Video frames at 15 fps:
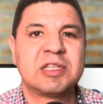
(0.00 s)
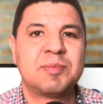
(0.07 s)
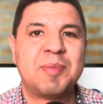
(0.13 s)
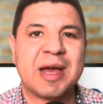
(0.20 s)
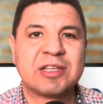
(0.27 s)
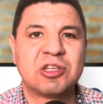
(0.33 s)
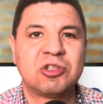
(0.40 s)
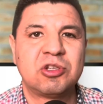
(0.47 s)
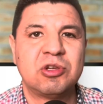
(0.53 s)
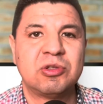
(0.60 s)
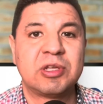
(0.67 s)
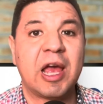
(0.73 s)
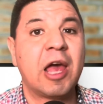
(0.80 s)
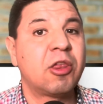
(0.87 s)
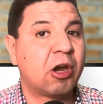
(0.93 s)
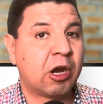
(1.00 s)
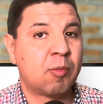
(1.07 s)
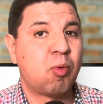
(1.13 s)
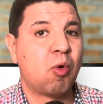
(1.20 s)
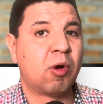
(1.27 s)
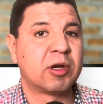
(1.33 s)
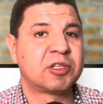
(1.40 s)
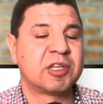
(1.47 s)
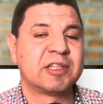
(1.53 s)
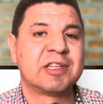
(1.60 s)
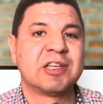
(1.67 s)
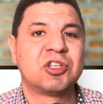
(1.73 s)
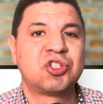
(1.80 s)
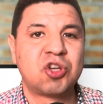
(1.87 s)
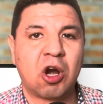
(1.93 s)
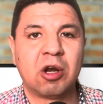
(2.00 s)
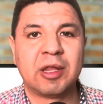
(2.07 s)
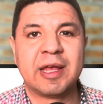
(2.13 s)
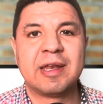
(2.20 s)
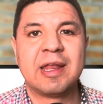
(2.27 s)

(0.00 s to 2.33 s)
best to choose other airports such as Charlotte,